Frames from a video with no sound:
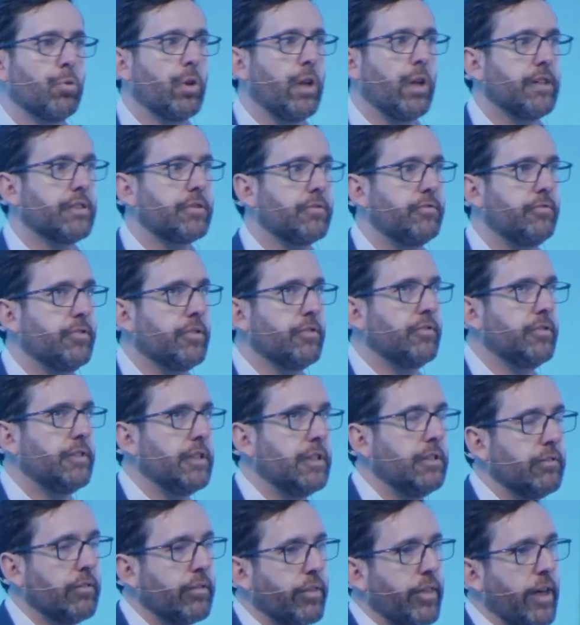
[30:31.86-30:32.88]
has
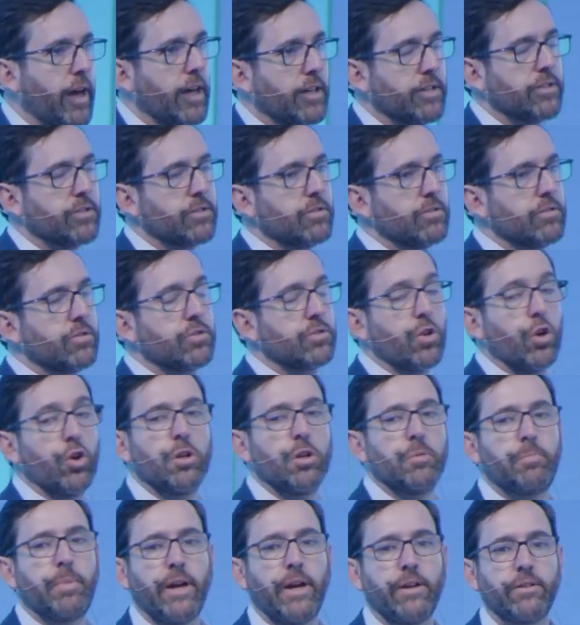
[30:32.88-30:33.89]
15,000
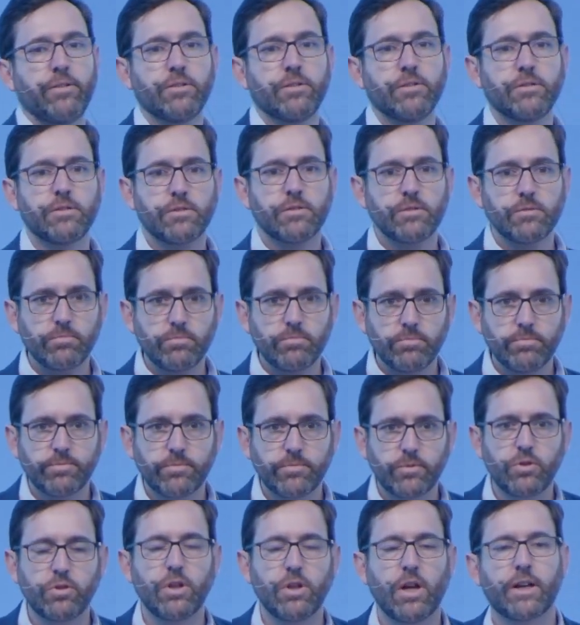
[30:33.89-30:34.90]
solar panels.
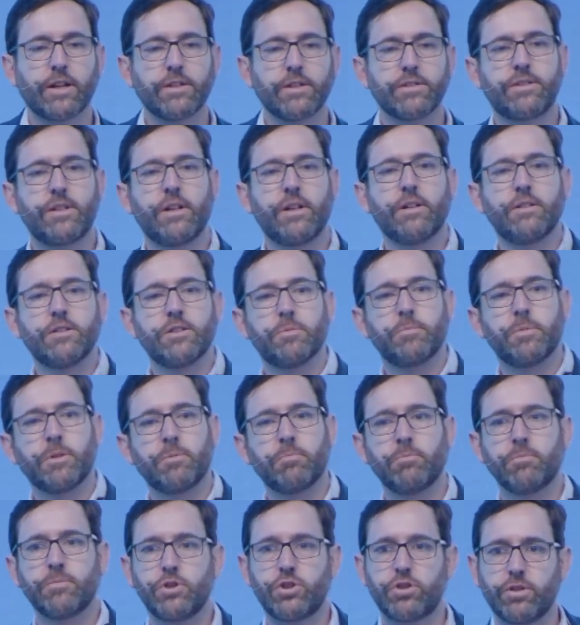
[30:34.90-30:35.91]
Because, like I said, there's a
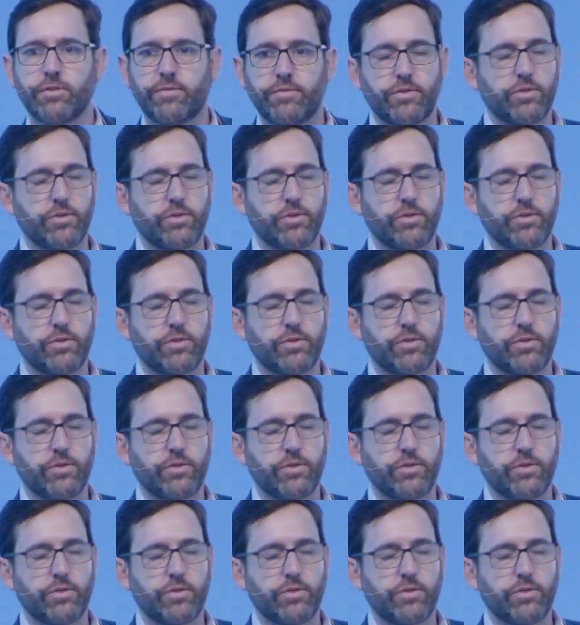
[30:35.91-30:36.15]
big shift to